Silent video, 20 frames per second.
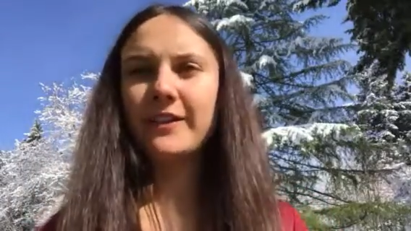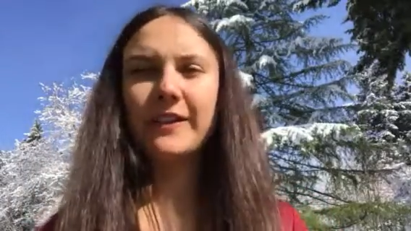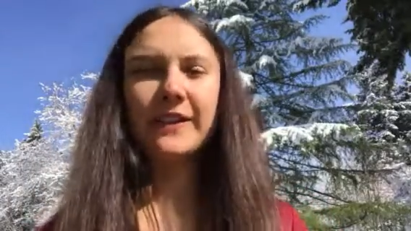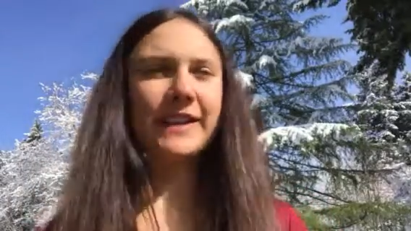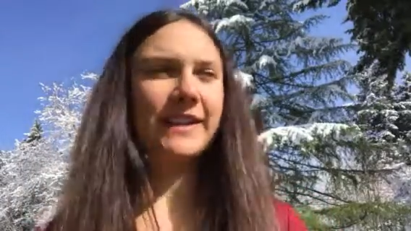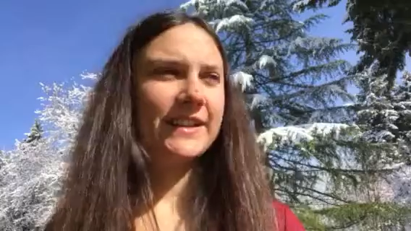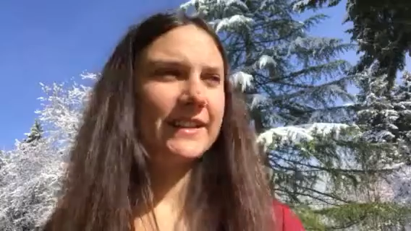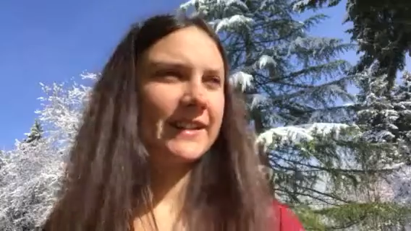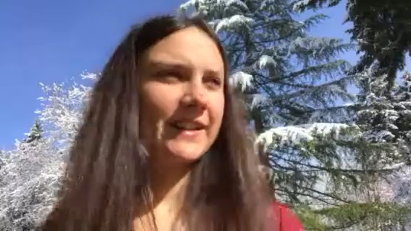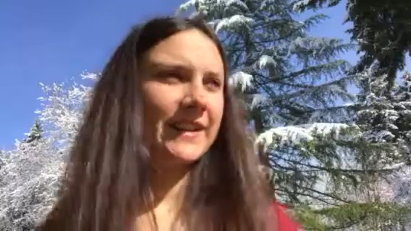
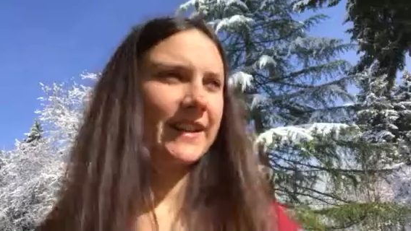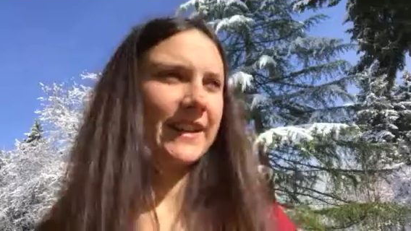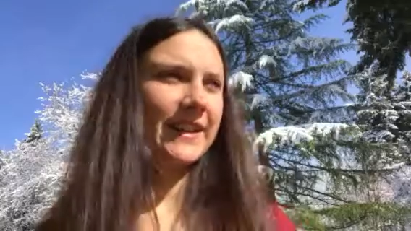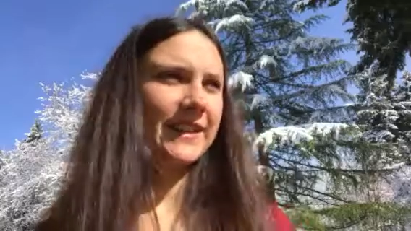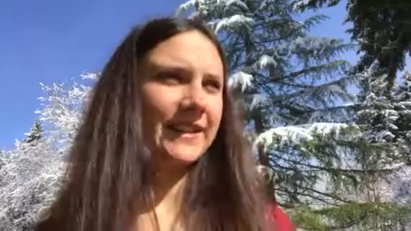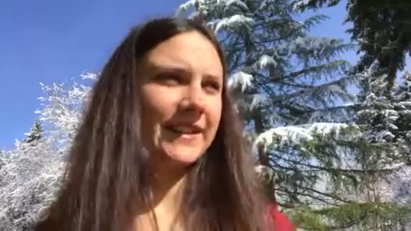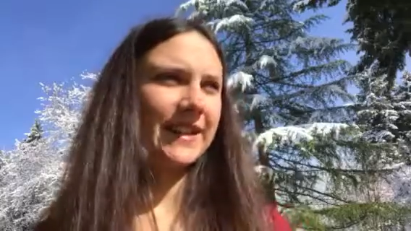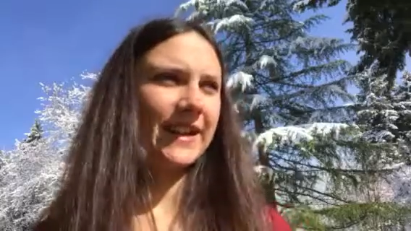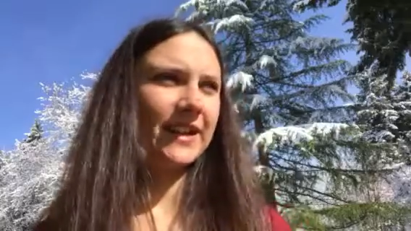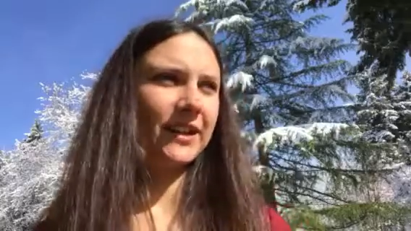these
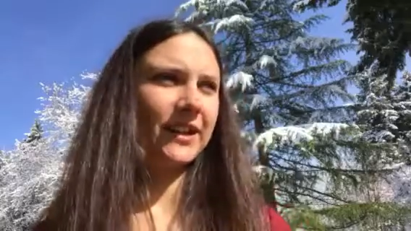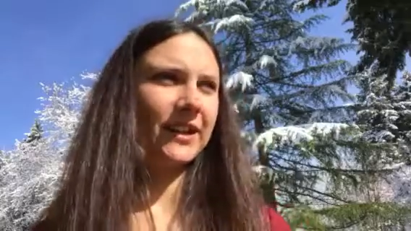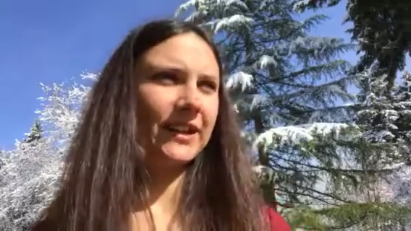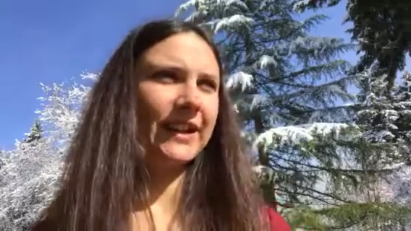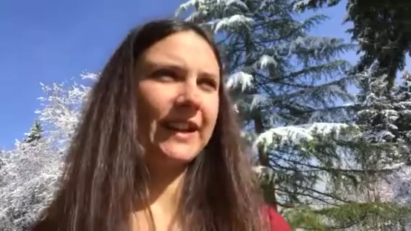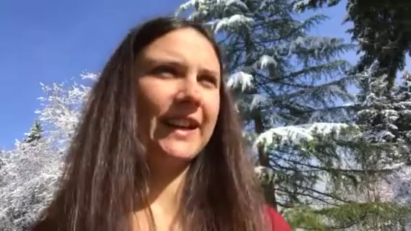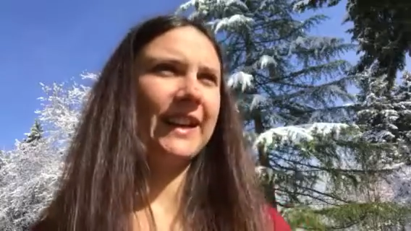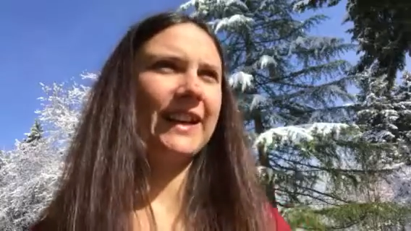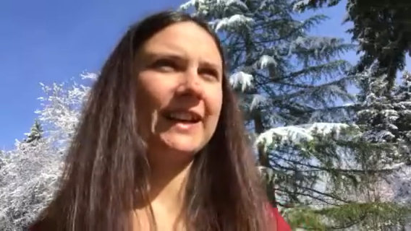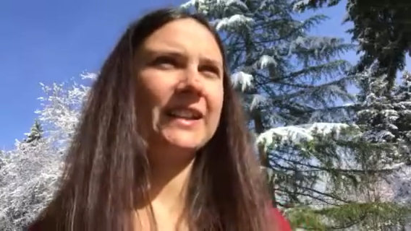things that are
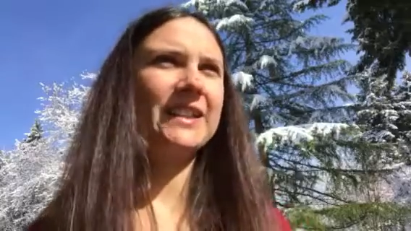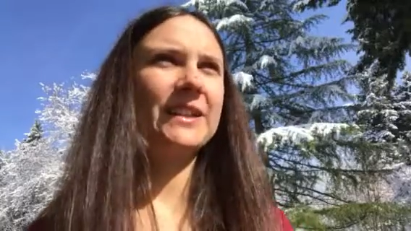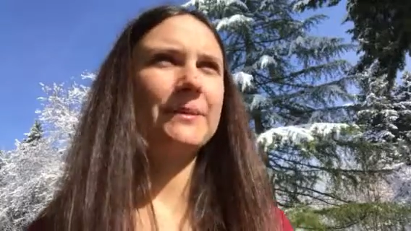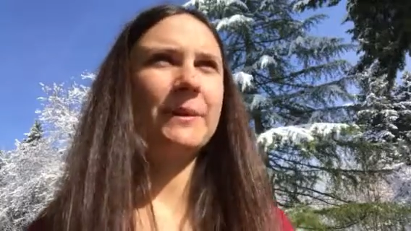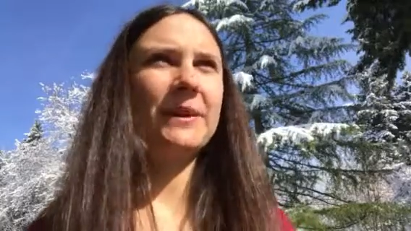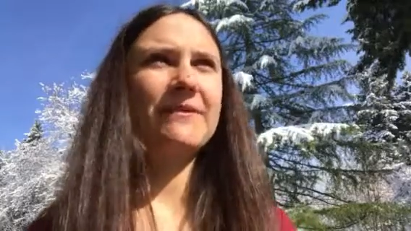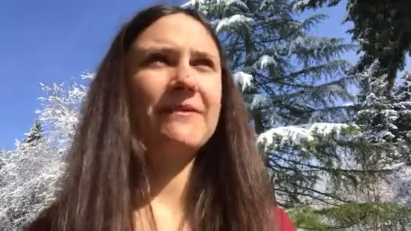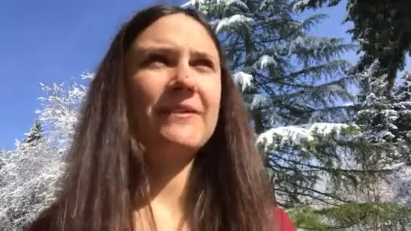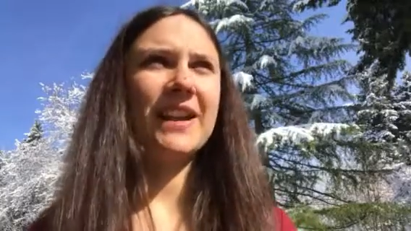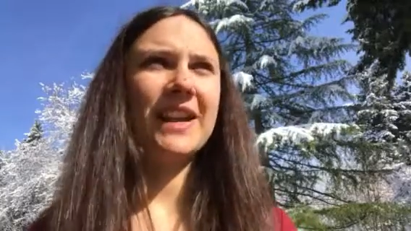needed to
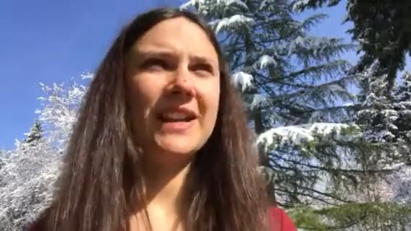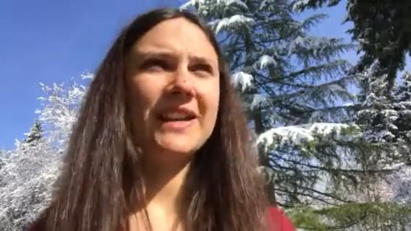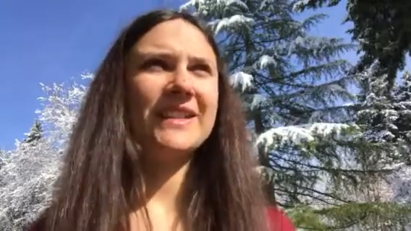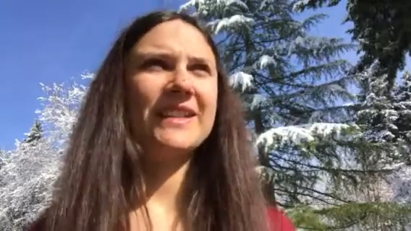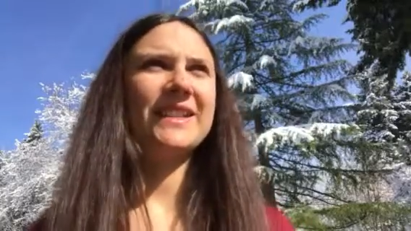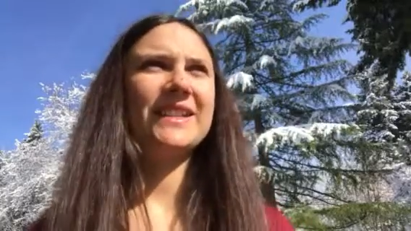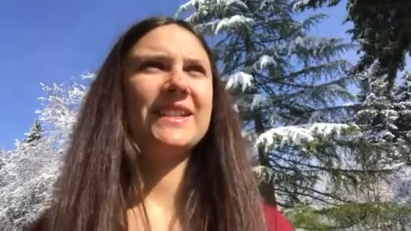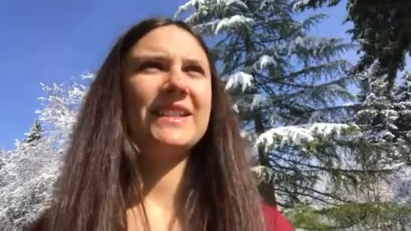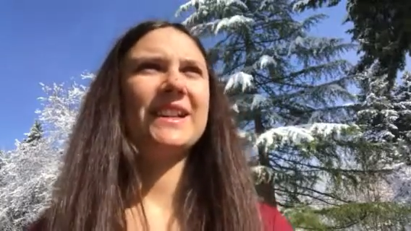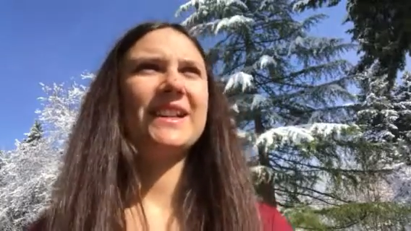be
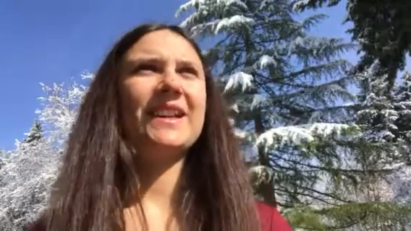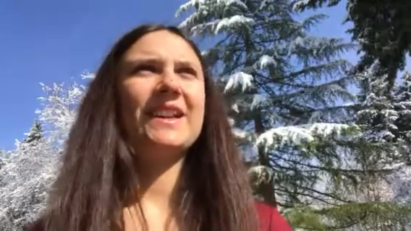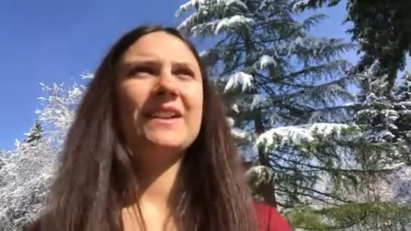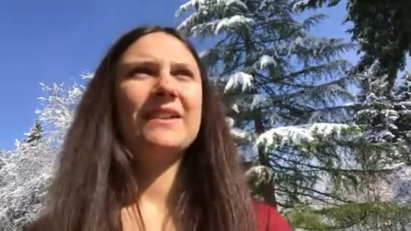faced,